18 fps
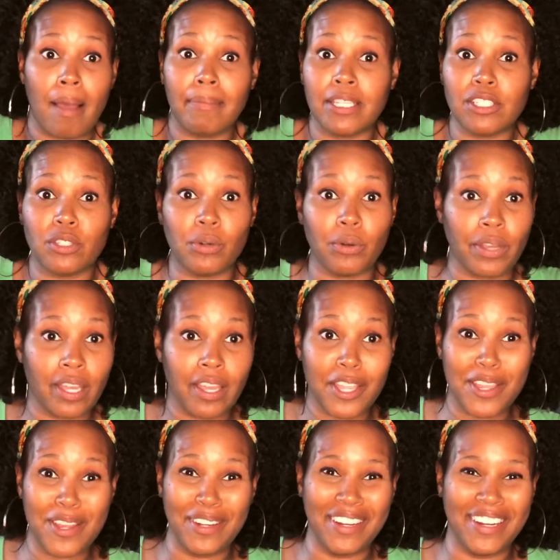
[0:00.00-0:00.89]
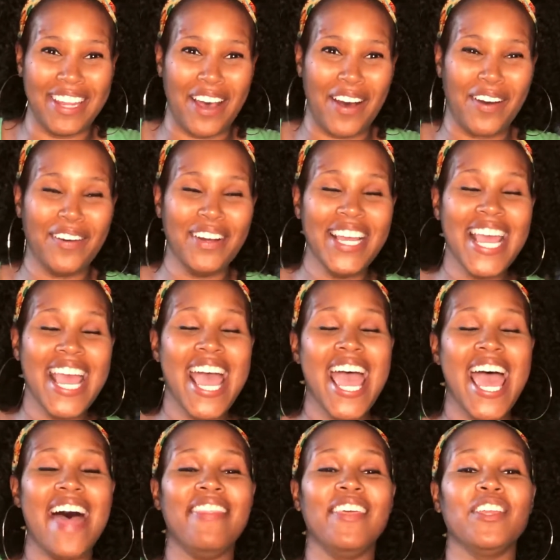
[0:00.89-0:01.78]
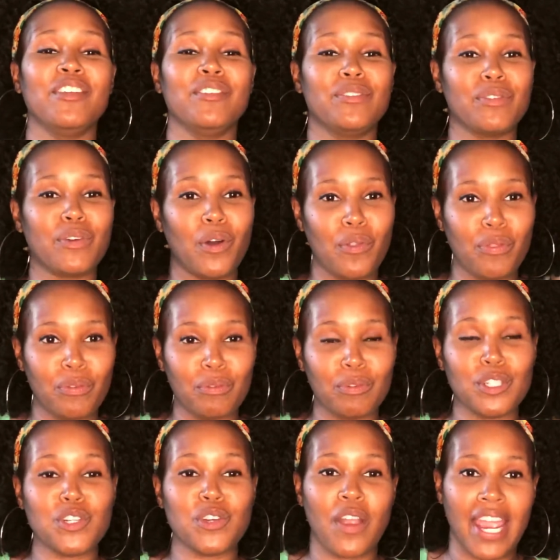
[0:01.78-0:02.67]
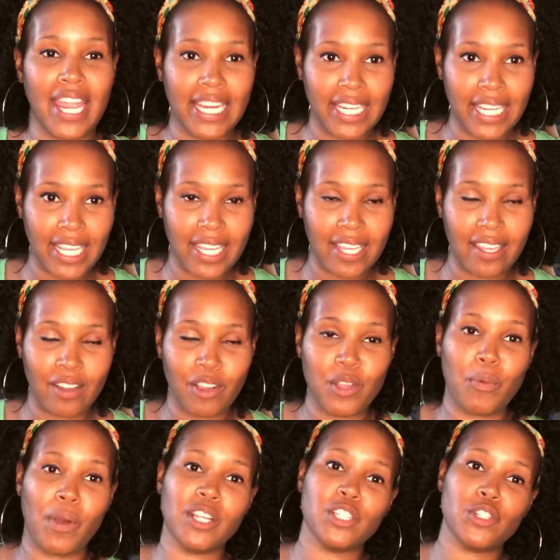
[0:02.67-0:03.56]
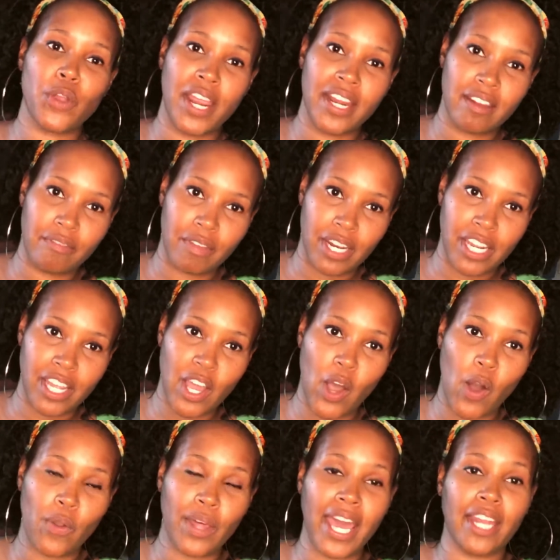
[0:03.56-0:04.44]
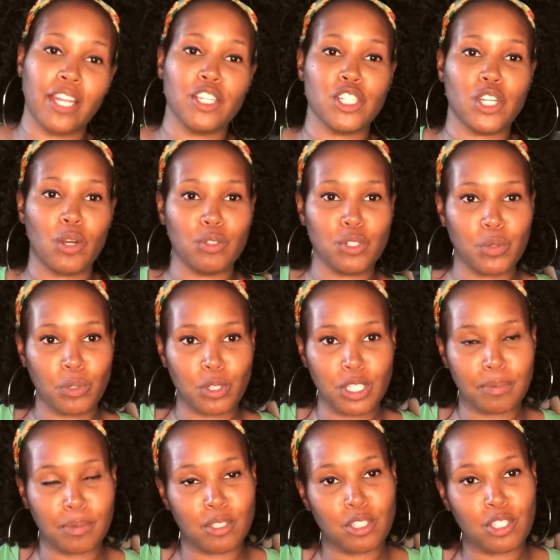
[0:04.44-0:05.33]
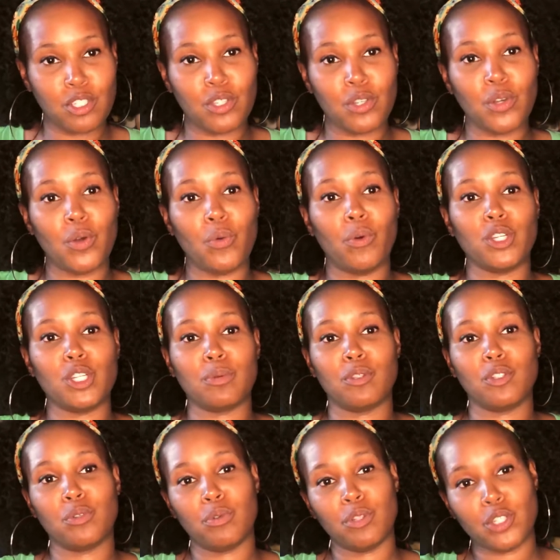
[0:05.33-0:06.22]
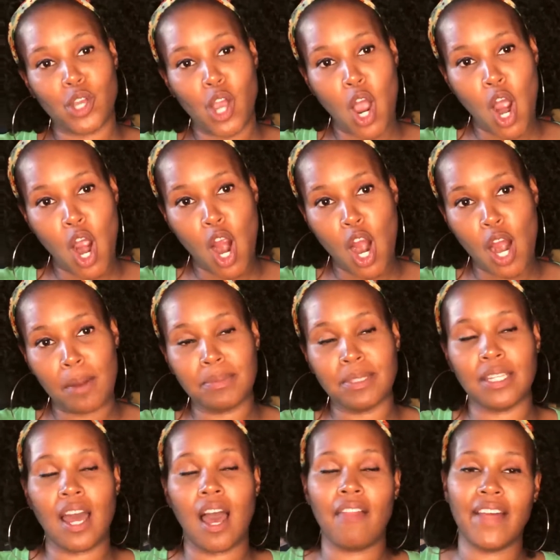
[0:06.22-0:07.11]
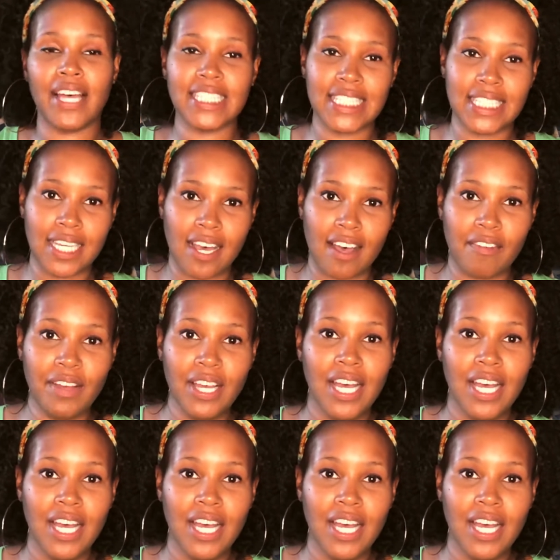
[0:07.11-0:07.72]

let's do it, And then you do go through a training, or you watch a training video. It kind of shows you what you're supposed to do, what you're supposed to do with your arms and all that stuff.